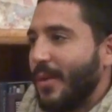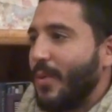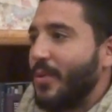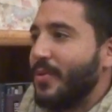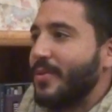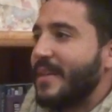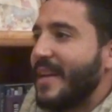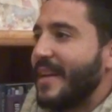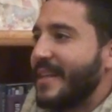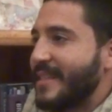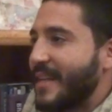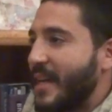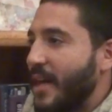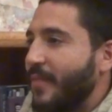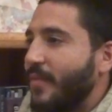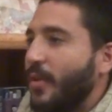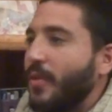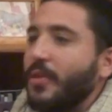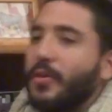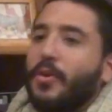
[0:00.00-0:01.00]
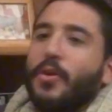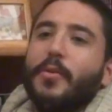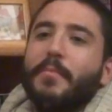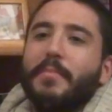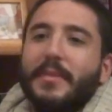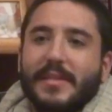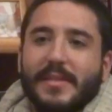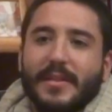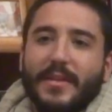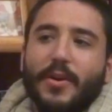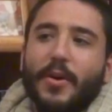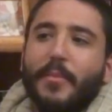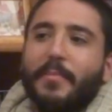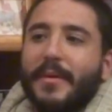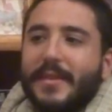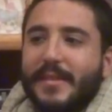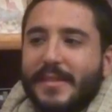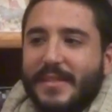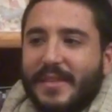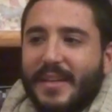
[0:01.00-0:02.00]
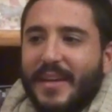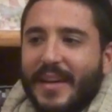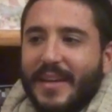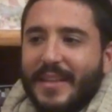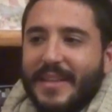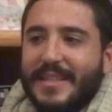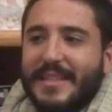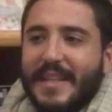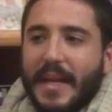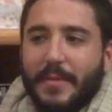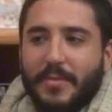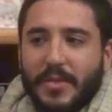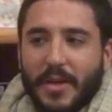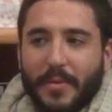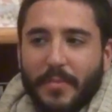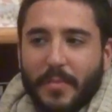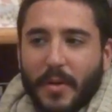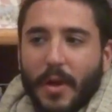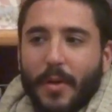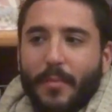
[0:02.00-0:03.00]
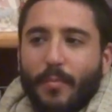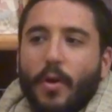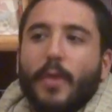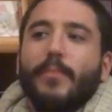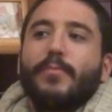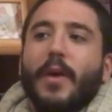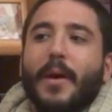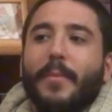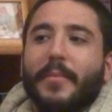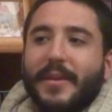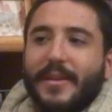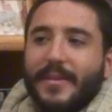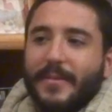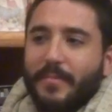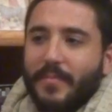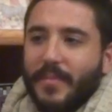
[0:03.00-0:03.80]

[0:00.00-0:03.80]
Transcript: the one who takes care of all the gopis and gopas. These names are more prominent.